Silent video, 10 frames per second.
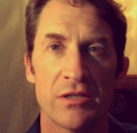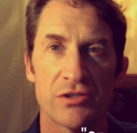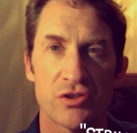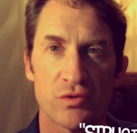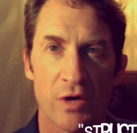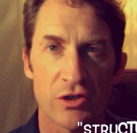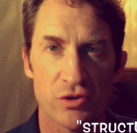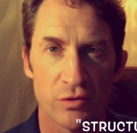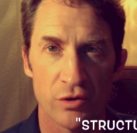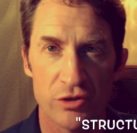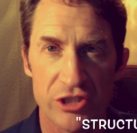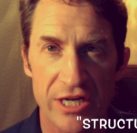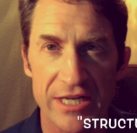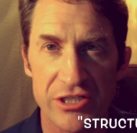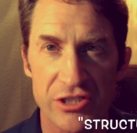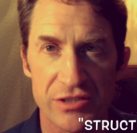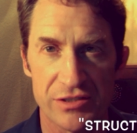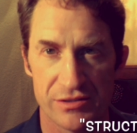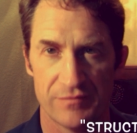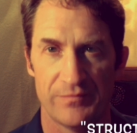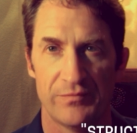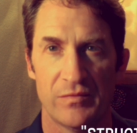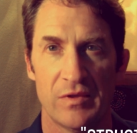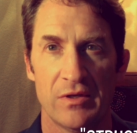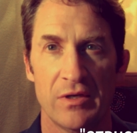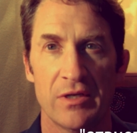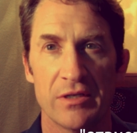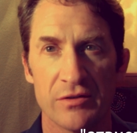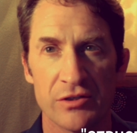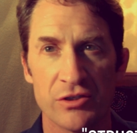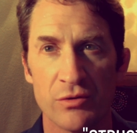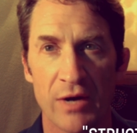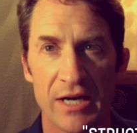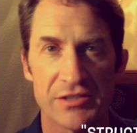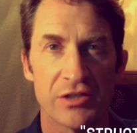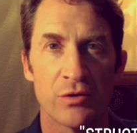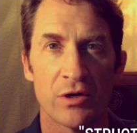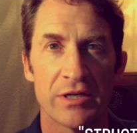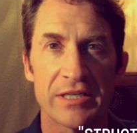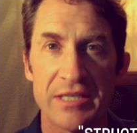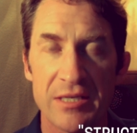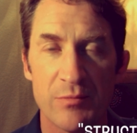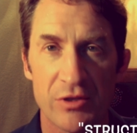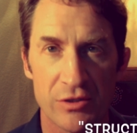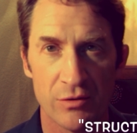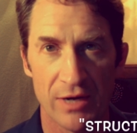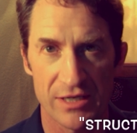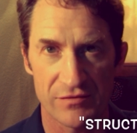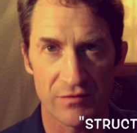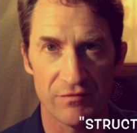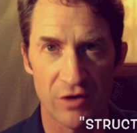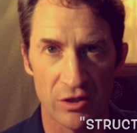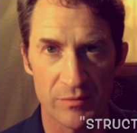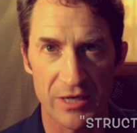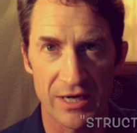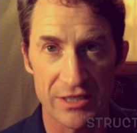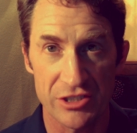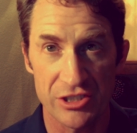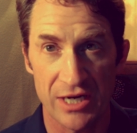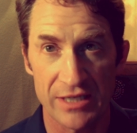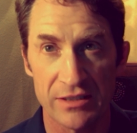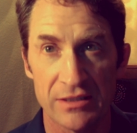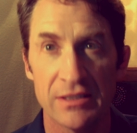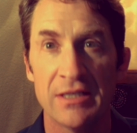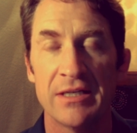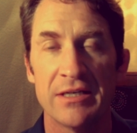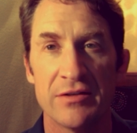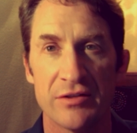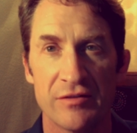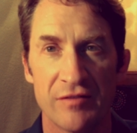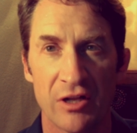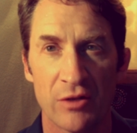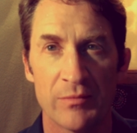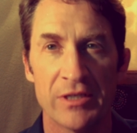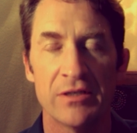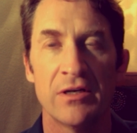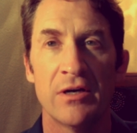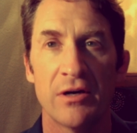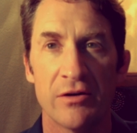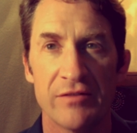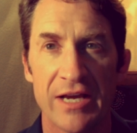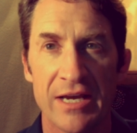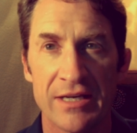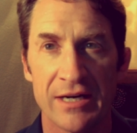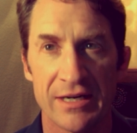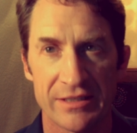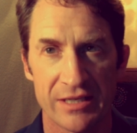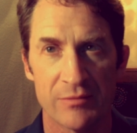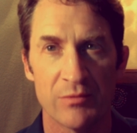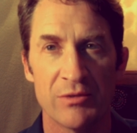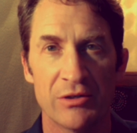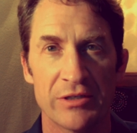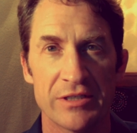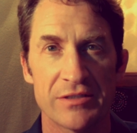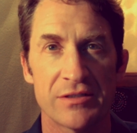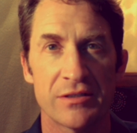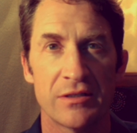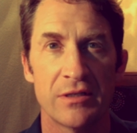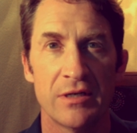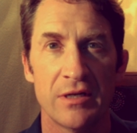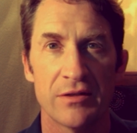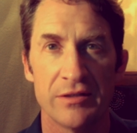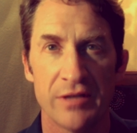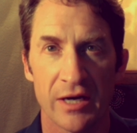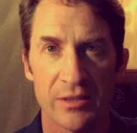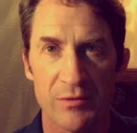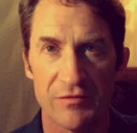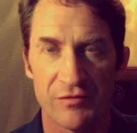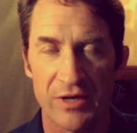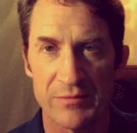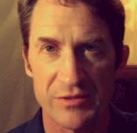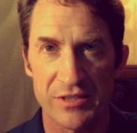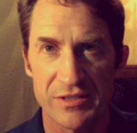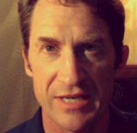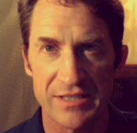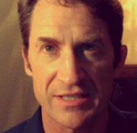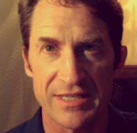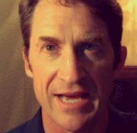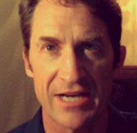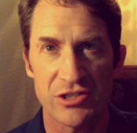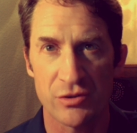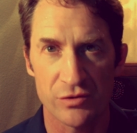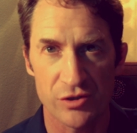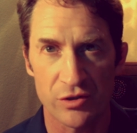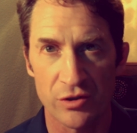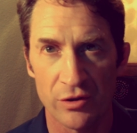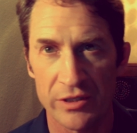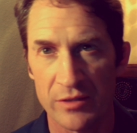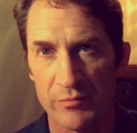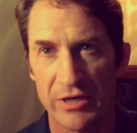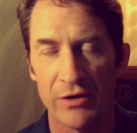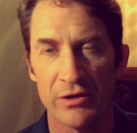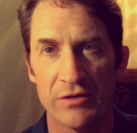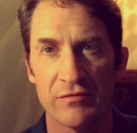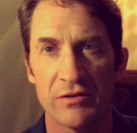structural changes in the U.S. in order to keep the U.S. from falling behind China in the development of AI capabilities. The document frames this as a national security imperative.